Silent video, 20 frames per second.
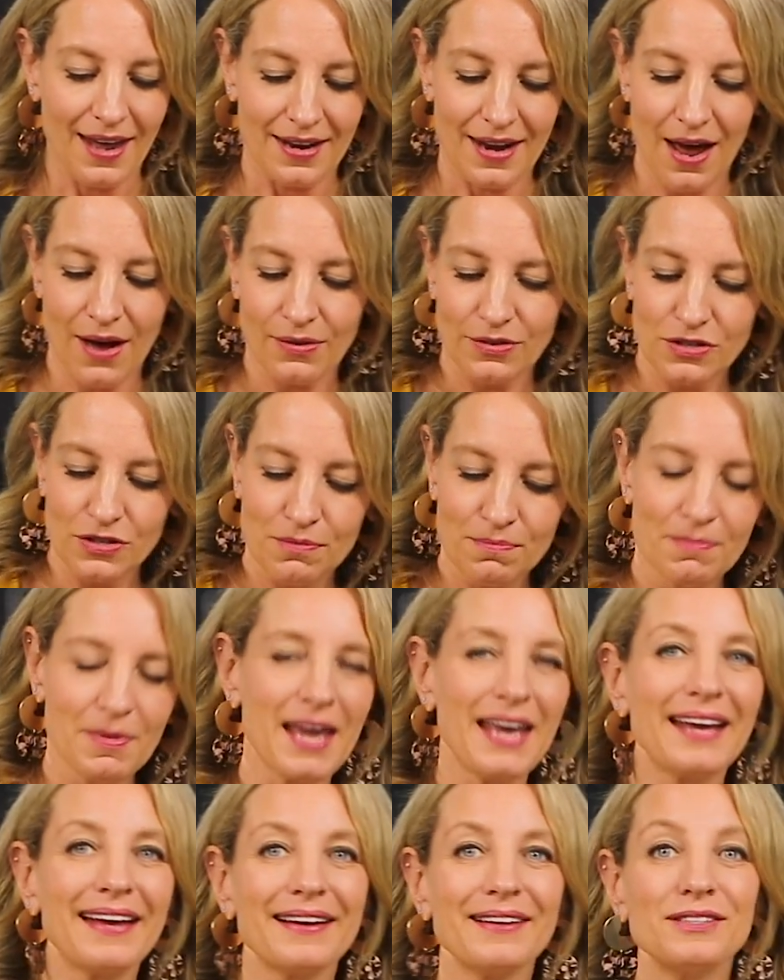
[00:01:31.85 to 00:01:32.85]
Now to
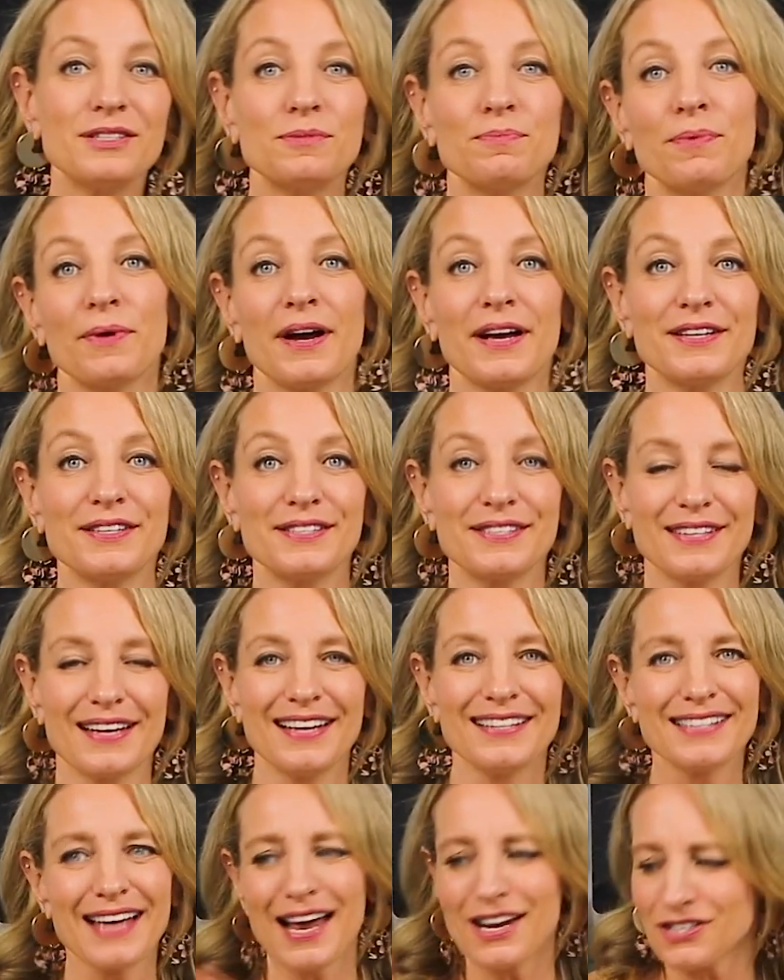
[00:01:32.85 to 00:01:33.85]
make a spritz,
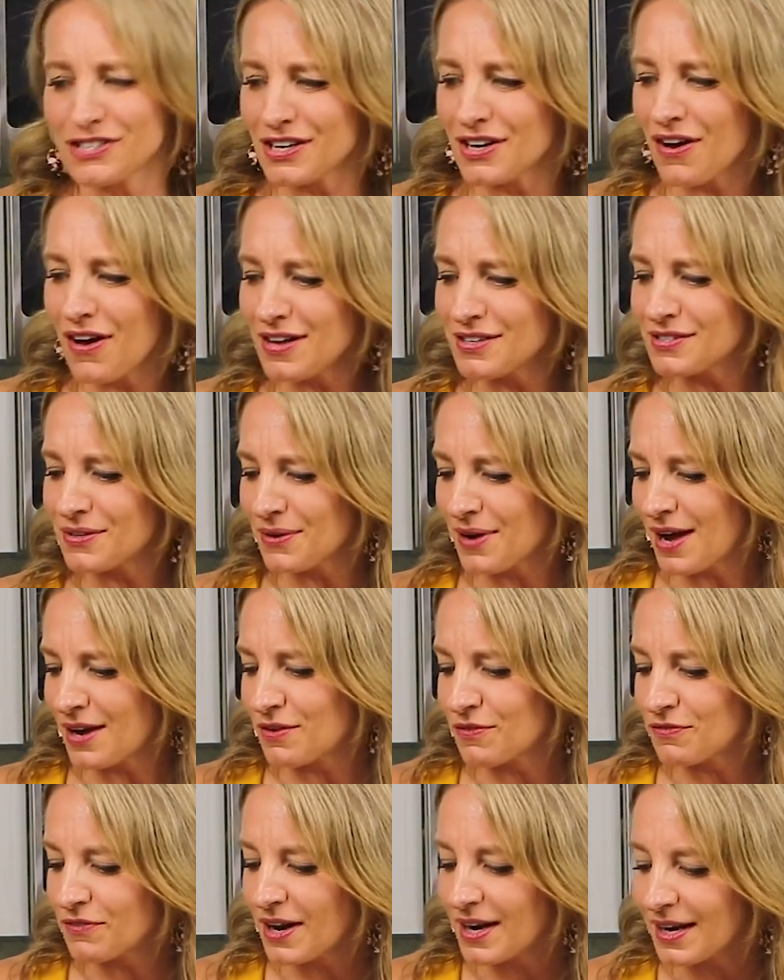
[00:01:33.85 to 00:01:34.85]
it's actually also
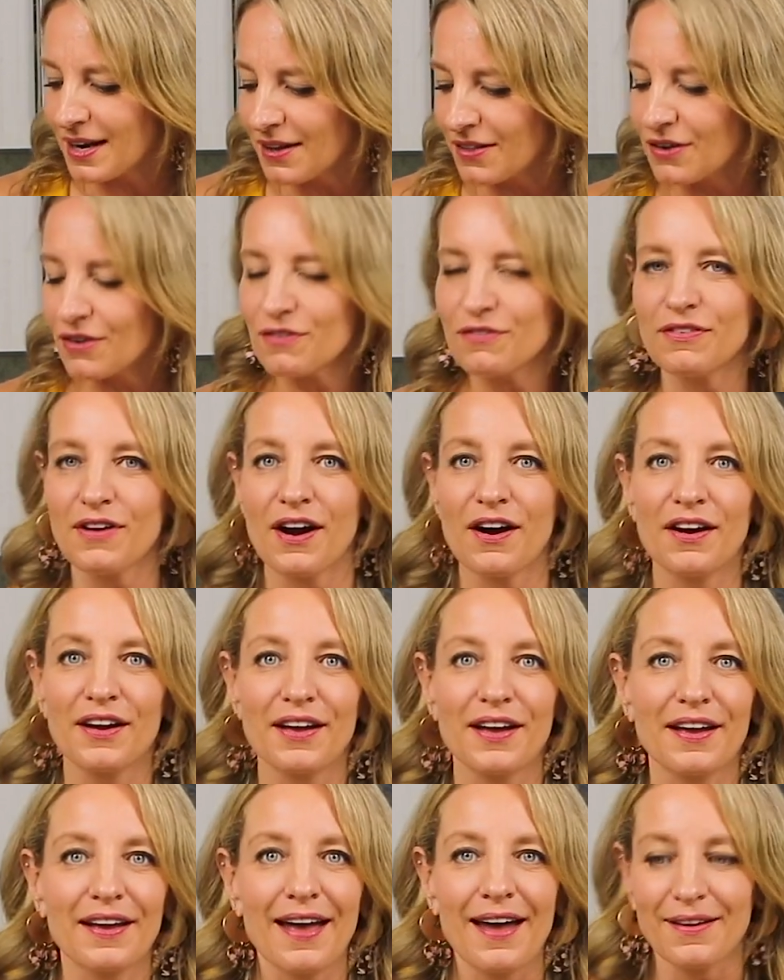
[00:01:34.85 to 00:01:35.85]
kind of funny. There are
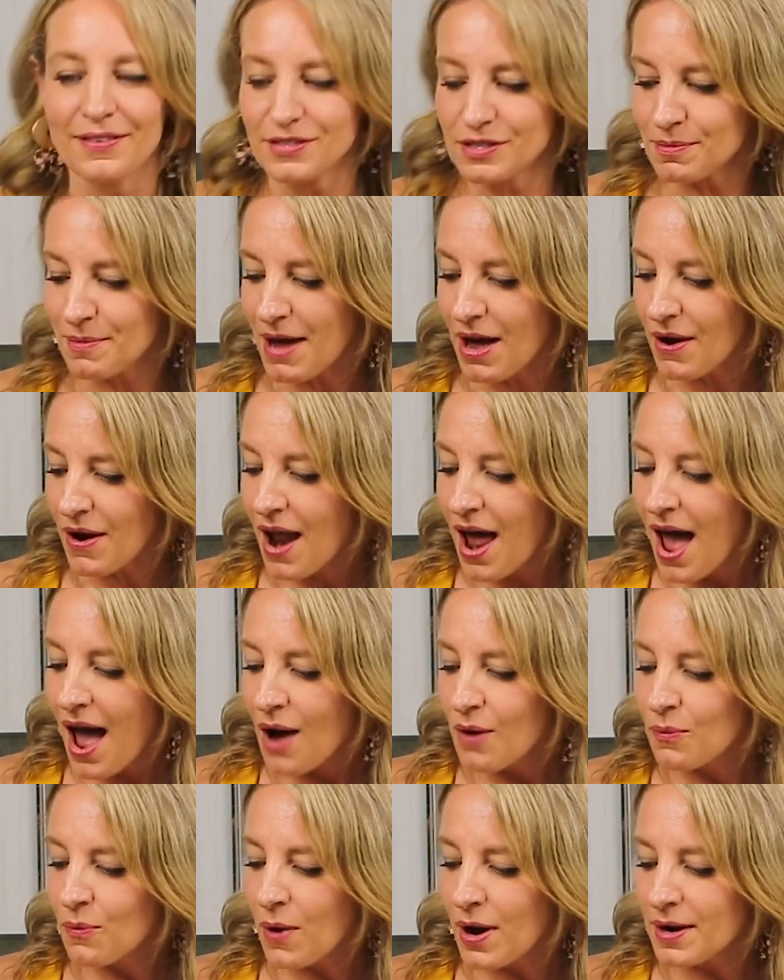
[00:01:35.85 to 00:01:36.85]
varying accounts about
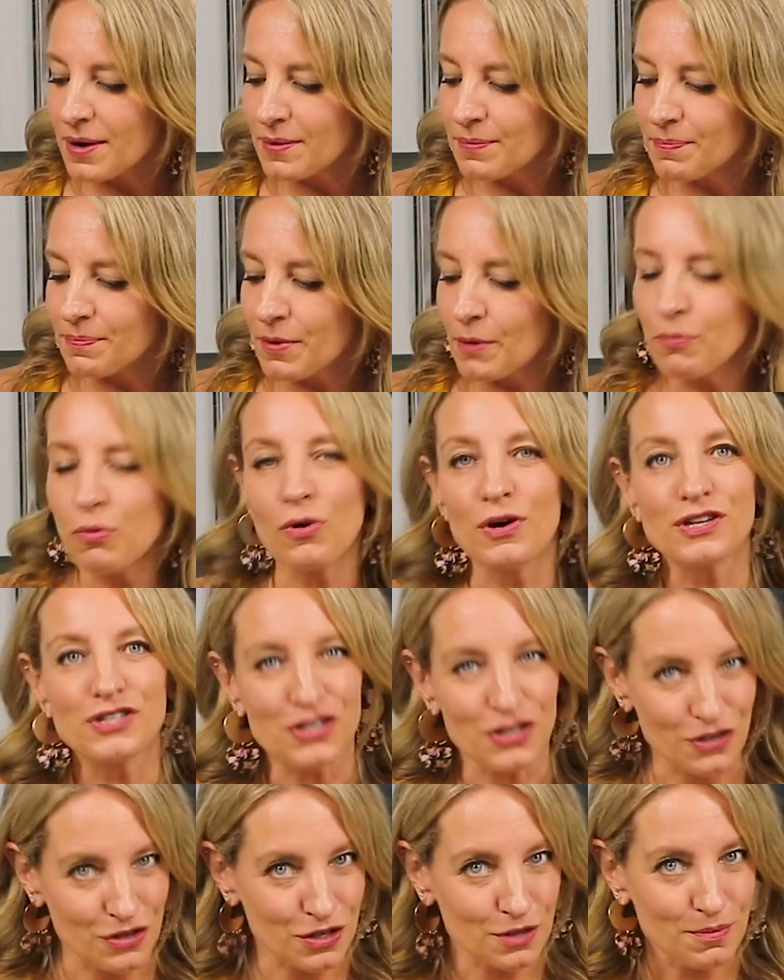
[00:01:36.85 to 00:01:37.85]
what
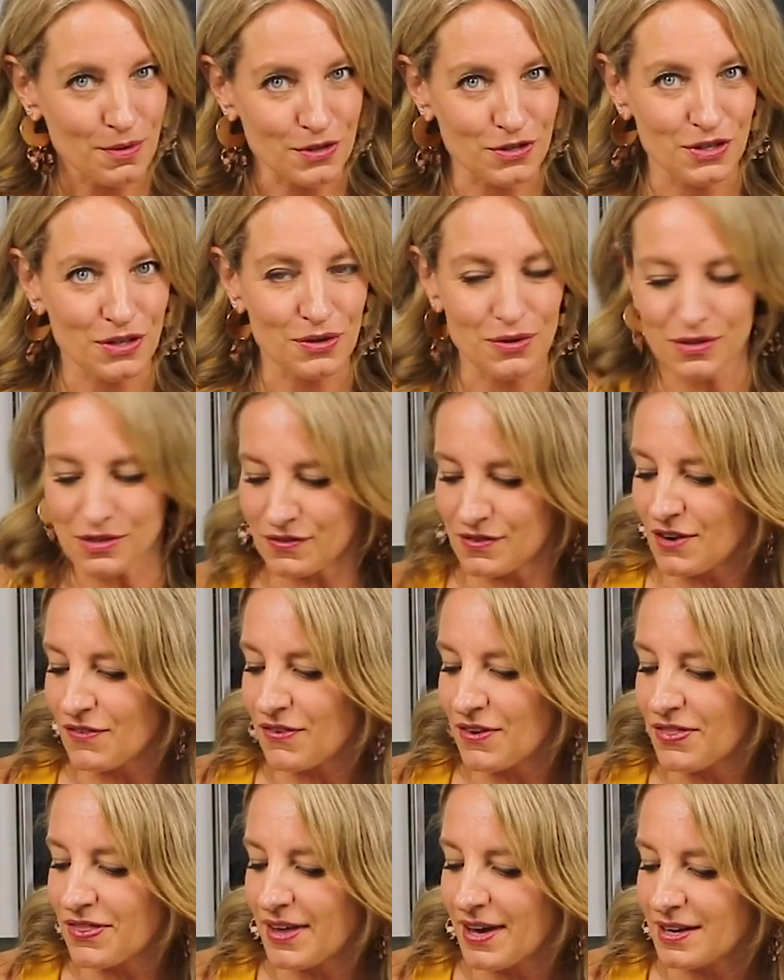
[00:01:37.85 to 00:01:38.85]
proportion you're supposed to use of
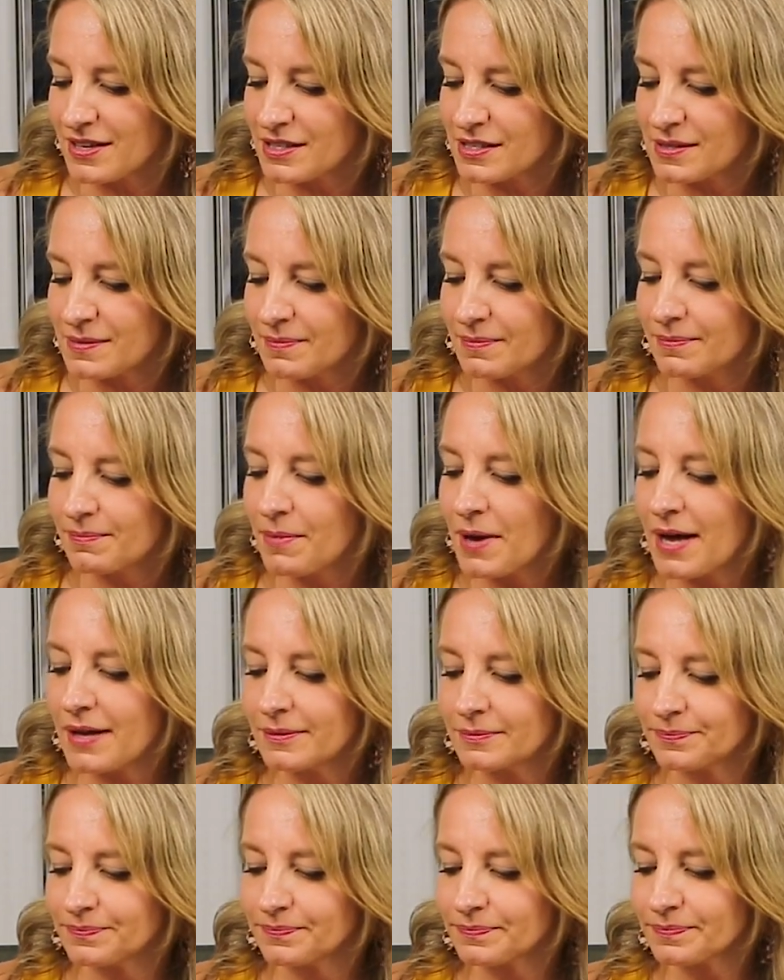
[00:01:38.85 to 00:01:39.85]
different things,
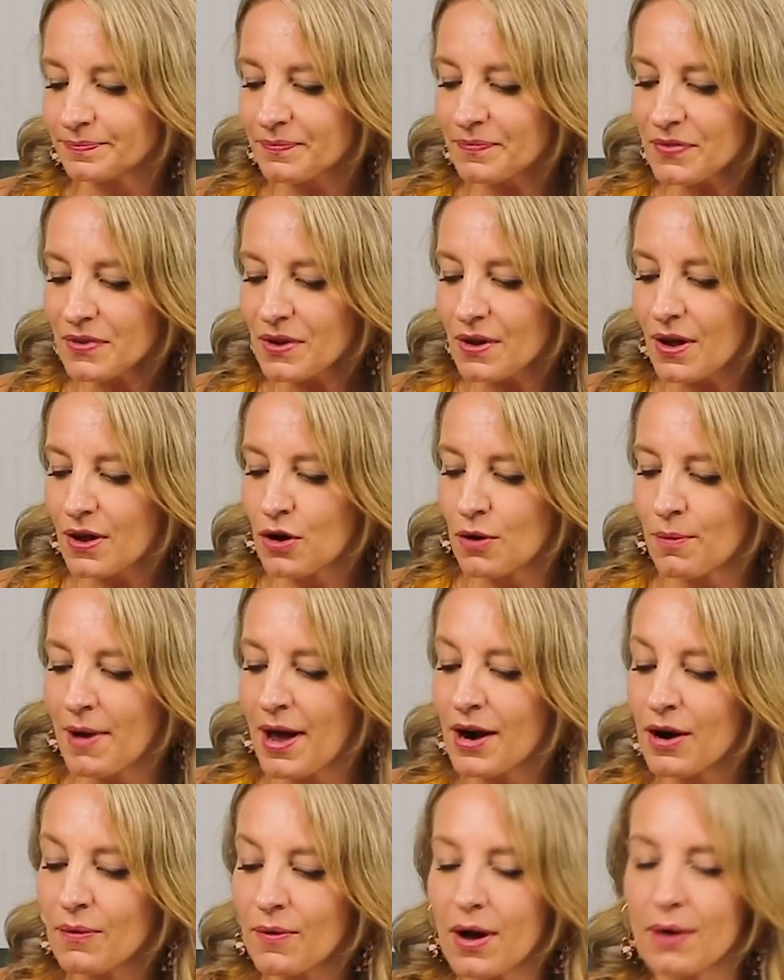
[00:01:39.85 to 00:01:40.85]
but no
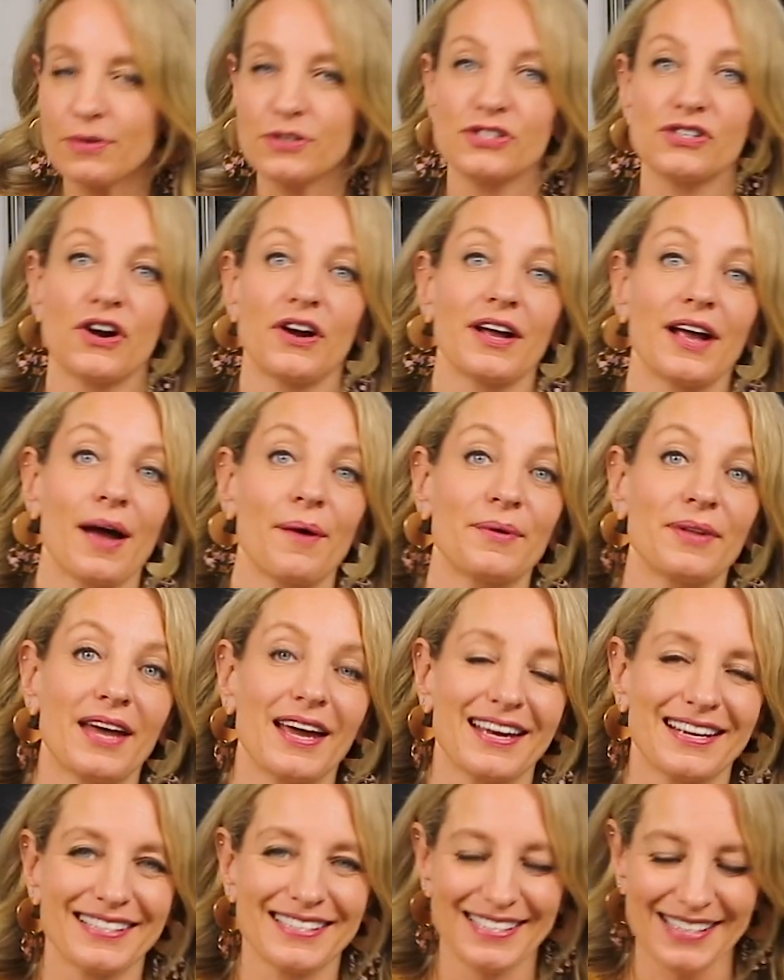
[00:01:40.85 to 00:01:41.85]
matter what, we're starting out with
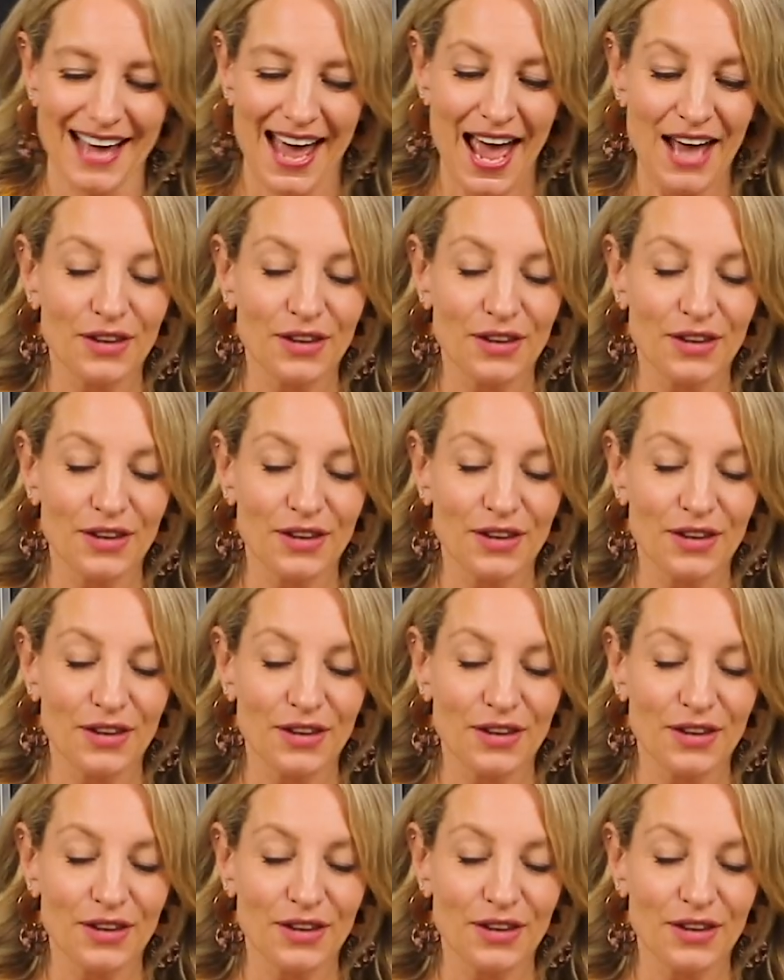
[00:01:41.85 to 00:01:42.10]
ice.